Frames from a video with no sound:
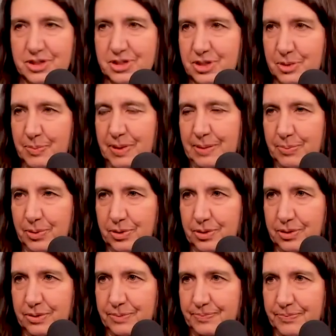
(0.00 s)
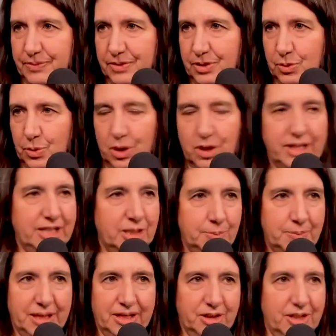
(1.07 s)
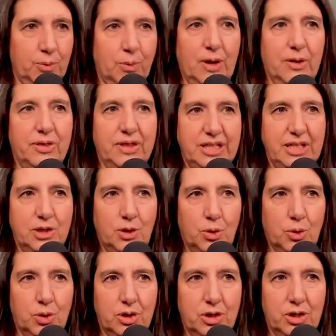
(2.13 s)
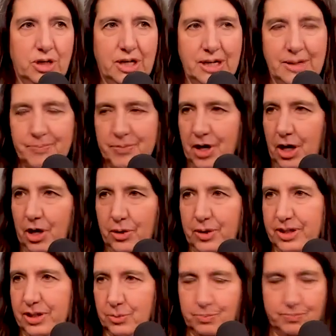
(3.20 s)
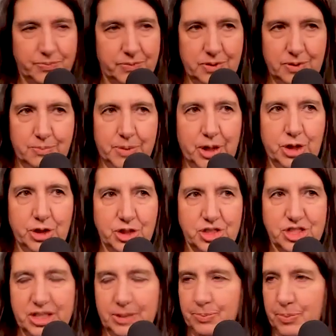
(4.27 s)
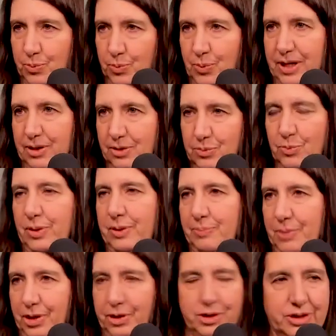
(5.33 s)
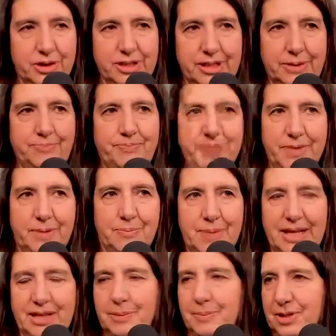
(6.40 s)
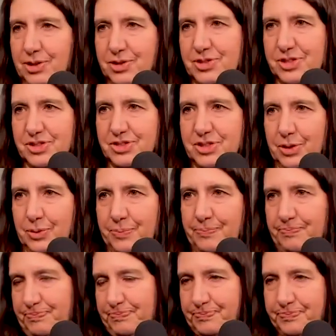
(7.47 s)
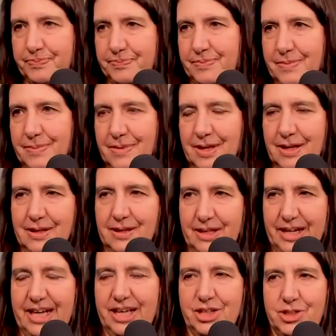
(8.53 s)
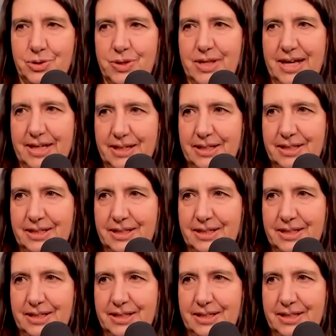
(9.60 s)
to people who are independently wealthy or are in a partnership where one partner can pay the bills. And so that I could do that.